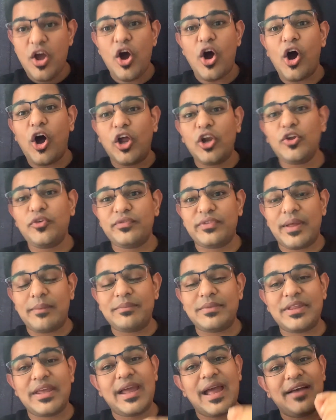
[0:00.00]
All of
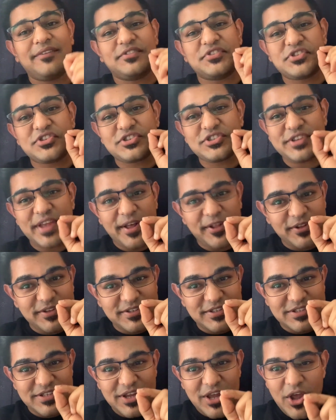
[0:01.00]
them, they have
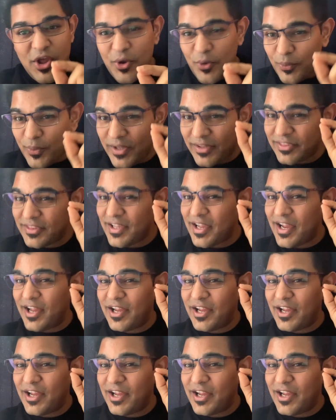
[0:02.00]
cells with